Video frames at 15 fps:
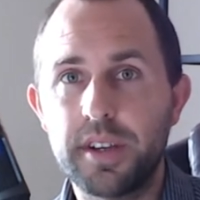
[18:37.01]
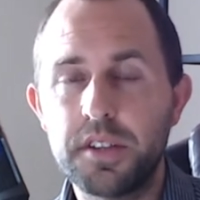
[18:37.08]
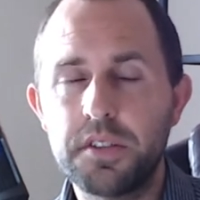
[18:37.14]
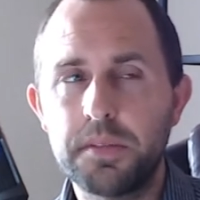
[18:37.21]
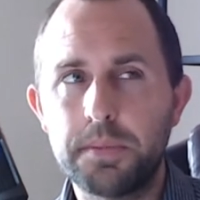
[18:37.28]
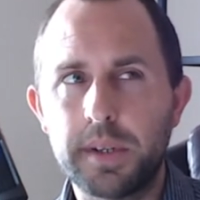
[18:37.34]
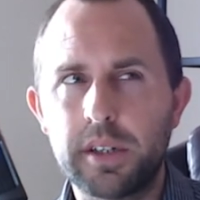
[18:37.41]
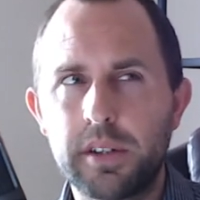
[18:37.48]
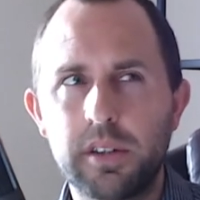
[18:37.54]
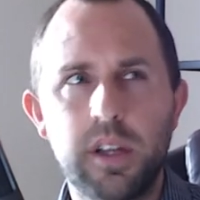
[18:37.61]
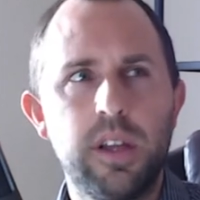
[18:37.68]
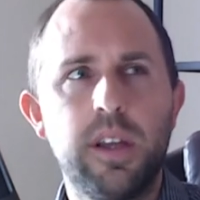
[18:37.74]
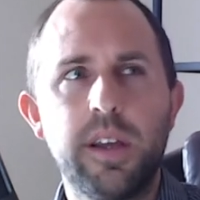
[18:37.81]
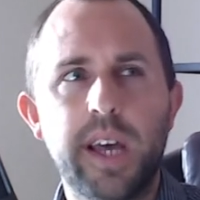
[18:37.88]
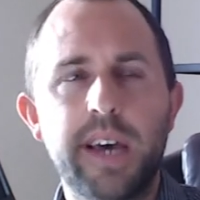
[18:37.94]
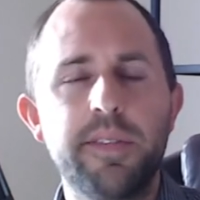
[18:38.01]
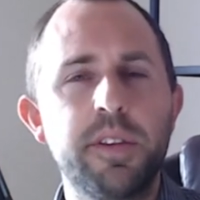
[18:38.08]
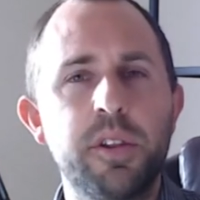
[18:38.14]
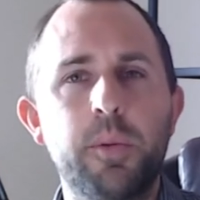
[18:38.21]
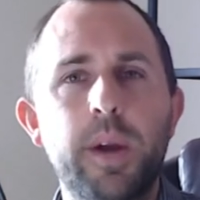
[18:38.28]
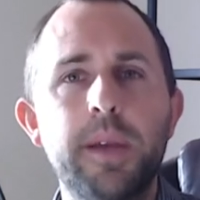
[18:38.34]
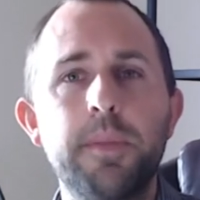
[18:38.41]
It's about
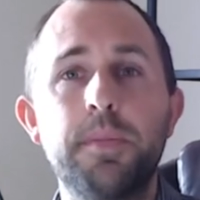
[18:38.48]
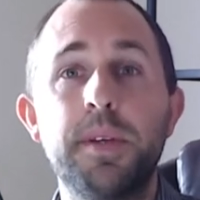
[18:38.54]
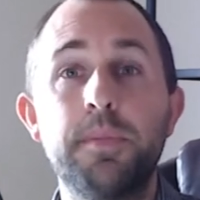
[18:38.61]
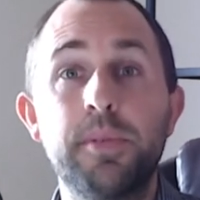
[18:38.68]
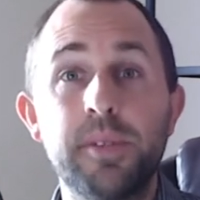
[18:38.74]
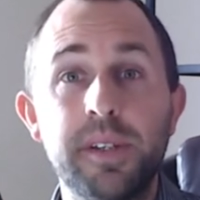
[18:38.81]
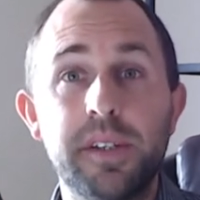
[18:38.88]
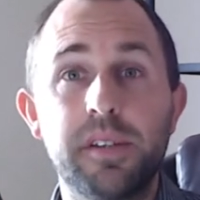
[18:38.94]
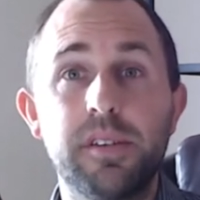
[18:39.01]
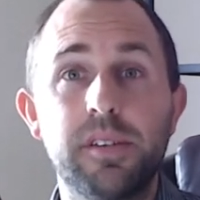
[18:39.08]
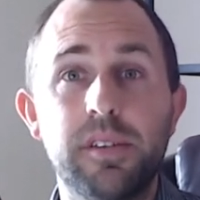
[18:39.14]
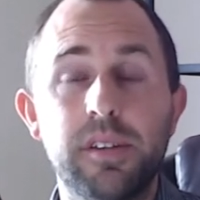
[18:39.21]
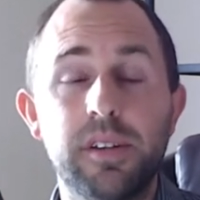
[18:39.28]
having the right people in